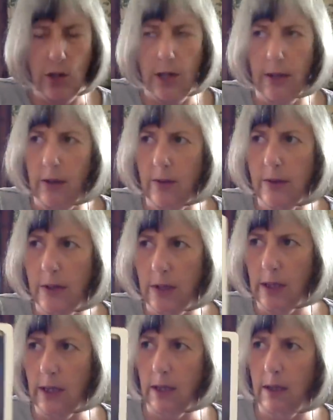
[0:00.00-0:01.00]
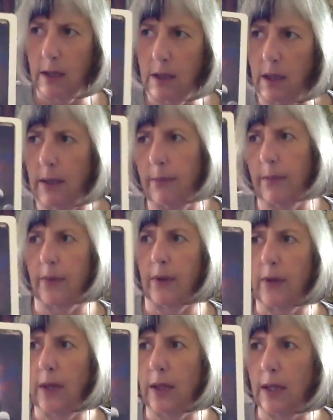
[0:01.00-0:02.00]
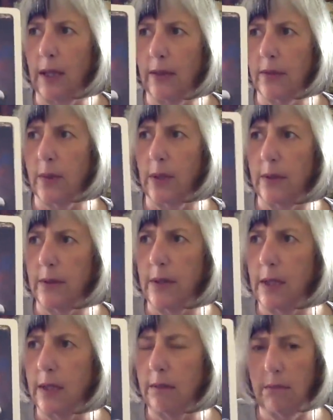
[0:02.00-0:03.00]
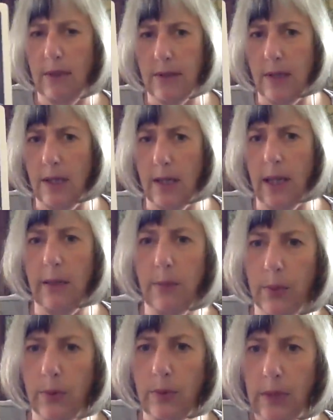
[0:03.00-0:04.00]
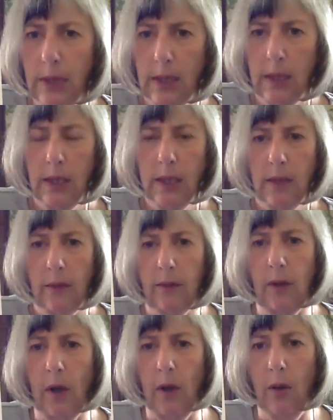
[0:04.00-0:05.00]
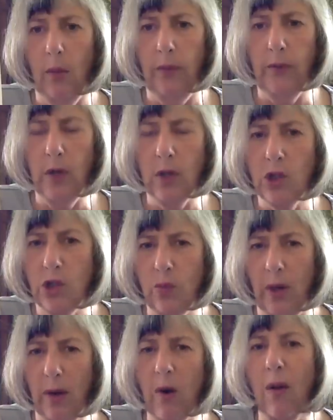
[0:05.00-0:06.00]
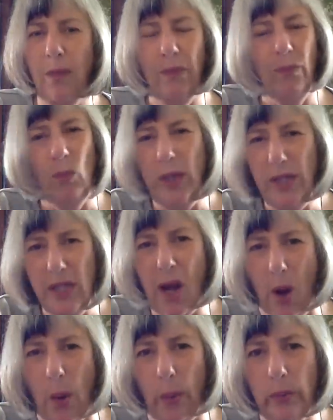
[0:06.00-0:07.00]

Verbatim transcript: Now there is an eclipse. I think the next one is in. Is it in April? So we've got. We're on. We know.